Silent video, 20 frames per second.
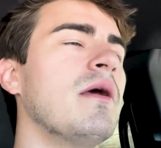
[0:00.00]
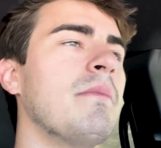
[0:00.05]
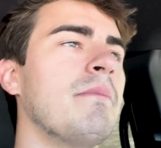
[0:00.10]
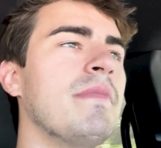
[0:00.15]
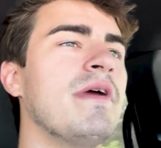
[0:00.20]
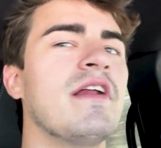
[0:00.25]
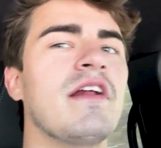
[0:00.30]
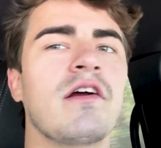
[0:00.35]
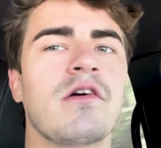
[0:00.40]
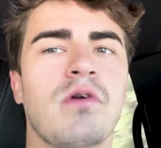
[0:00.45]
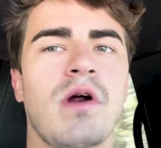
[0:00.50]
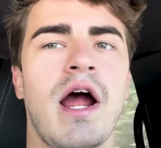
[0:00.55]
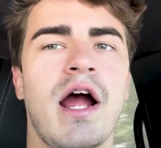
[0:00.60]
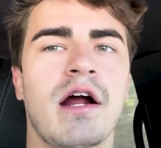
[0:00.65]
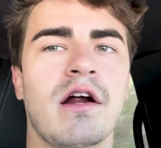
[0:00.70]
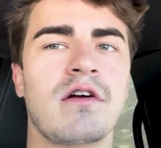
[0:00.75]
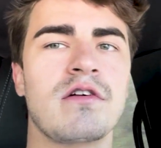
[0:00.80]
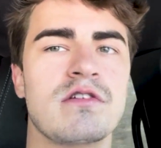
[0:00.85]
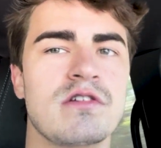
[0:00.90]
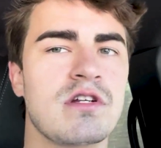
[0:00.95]
eating
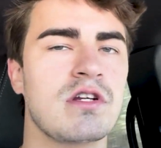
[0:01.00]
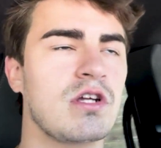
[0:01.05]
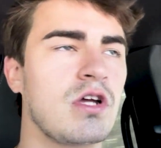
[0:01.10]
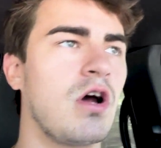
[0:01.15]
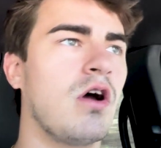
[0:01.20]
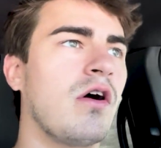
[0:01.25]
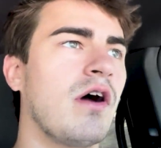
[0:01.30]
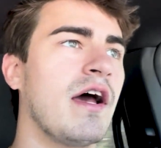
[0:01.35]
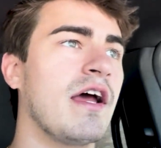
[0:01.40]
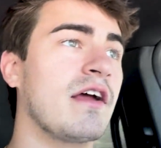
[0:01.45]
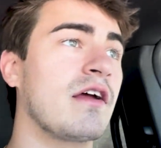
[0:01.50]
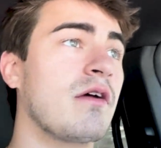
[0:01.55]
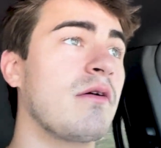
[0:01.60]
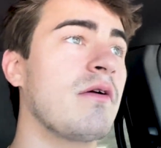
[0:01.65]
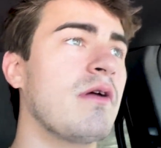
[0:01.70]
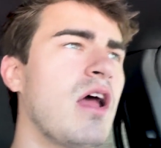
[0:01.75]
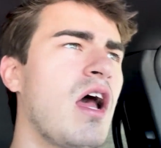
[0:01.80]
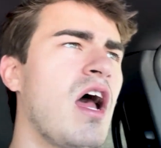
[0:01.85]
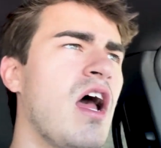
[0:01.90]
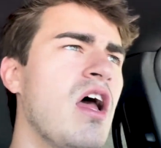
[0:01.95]
crackers and go like,
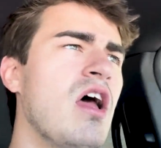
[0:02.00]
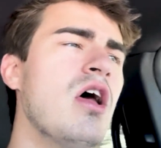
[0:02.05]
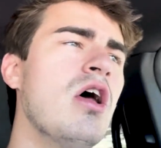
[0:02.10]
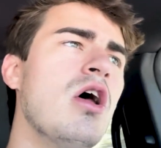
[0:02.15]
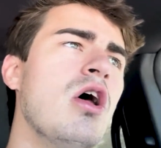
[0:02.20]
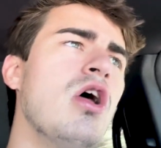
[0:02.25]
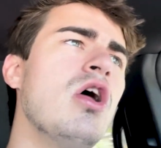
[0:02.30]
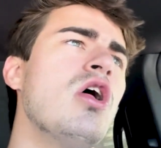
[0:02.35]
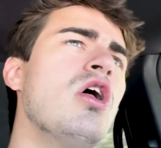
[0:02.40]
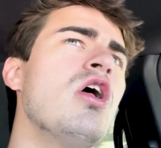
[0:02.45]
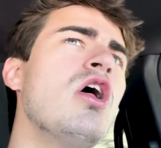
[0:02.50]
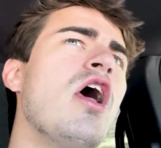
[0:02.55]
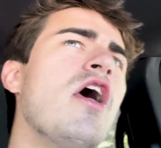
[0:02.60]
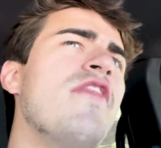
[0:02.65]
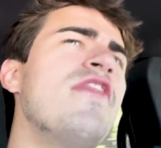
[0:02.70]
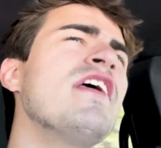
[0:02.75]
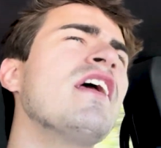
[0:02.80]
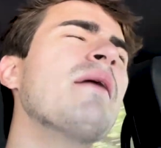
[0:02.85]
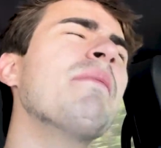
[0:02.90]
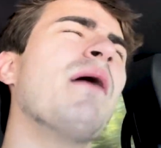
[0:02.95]
the
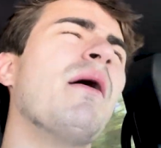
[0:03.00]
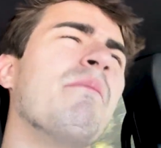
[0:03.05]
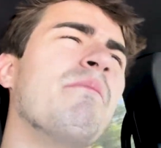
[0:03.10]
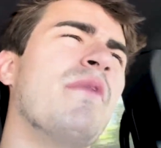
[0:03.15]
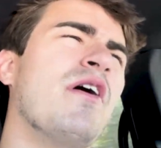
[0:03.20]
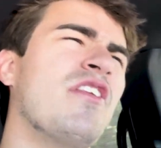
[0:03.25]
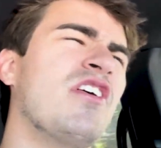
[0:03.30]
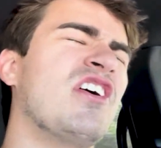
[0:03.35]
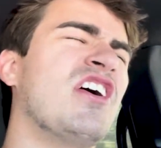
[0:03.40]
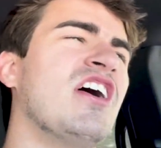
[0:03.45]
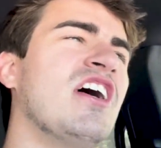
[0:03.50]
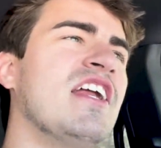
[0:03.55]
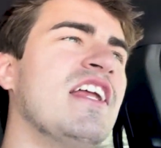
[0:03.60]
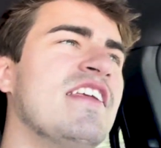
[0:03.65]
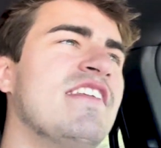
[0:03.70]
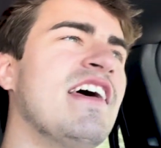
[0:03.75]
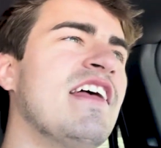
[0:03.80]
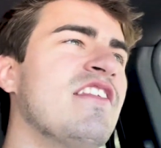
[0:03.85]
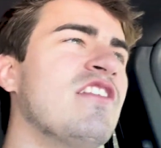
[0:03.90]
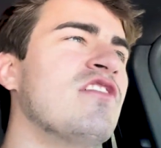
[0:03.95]
thing about motherhood is
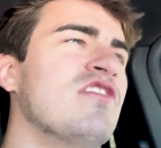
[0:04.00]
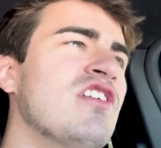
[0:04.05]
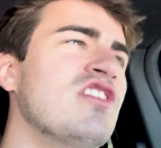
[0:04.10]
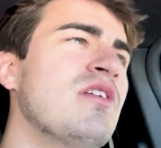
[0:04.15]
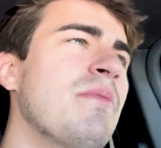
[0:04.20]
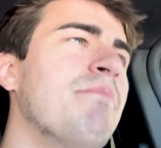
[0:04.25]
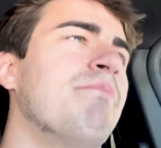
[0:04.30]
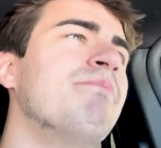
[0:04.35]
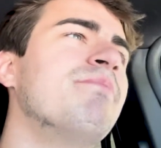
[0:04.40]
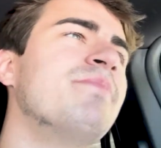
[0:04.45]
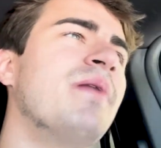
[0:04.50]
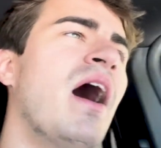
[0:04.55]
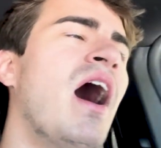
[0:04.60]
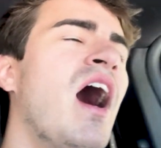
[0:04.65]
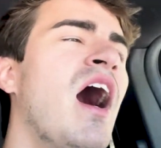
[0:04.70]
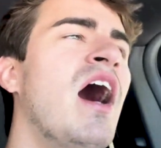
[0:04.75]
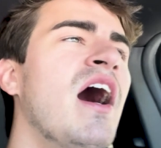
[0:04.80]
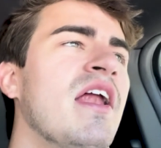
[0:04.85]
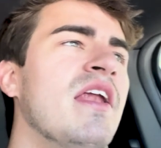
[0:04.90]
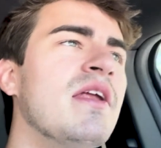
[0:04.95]
that there's such a
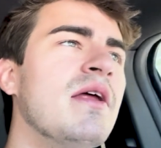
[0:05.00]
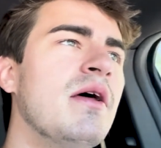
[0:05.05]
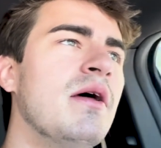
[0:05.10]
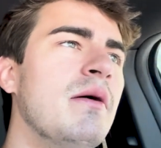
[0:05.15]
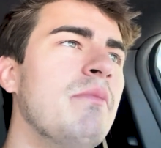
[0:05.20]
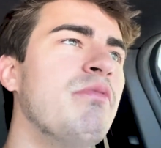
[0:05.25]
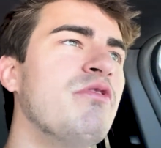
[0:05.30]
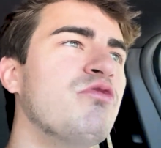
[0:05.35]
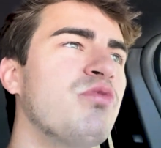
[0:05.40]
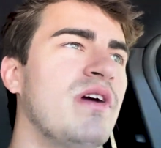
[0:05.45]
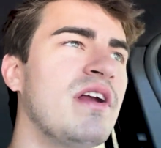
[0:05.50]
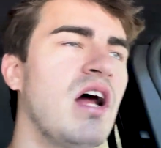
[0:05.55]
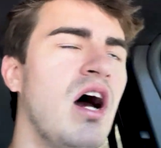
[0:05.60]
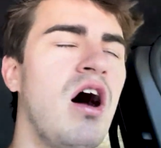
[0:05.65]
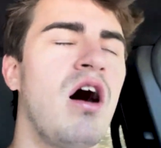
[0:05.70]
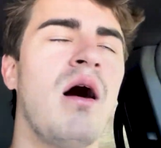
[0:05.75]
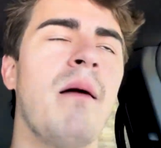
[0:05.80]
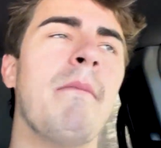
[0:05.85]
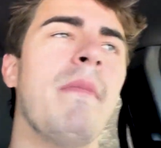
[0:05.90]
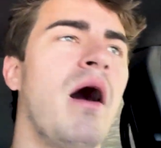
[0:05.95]
bond between
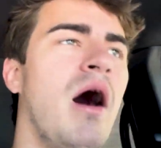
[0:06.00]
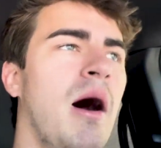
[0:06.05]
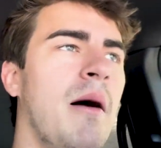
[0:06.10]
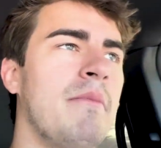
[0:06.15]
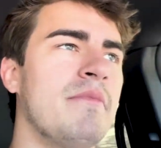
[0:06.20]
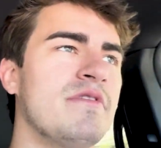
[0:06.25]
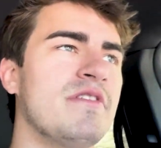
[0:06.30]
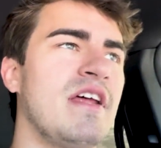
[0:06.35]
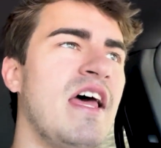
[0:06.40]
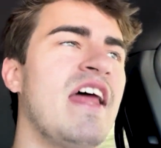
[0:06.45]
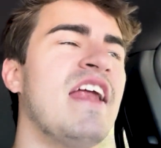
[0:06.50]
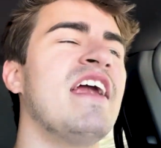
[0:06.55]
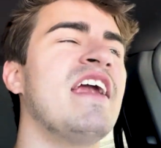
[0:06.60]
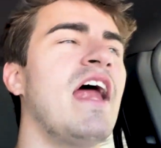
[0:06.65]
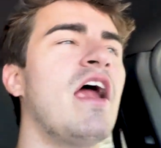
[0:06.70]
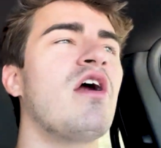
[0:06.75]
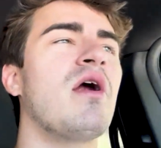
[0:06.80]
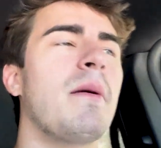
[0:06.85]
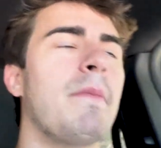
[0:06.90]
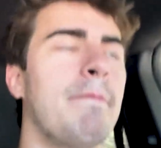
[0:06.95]
all moms, an
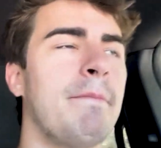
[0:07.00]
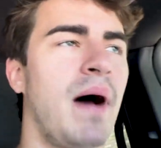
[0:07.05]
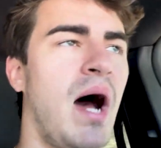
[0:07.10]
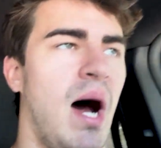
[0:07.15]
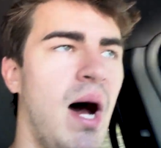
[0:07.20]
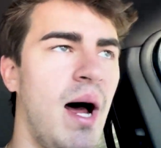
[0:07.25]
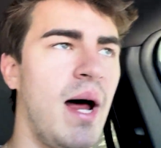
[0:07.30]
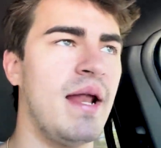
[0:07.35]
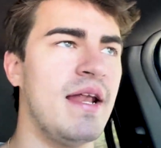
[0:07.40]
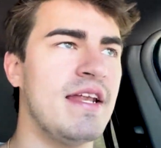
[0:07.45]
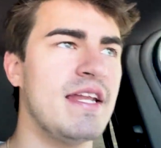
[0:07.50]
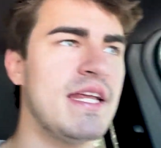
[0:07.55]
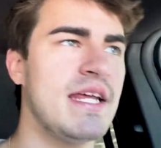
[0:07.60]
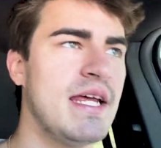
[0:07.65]
inherent bond,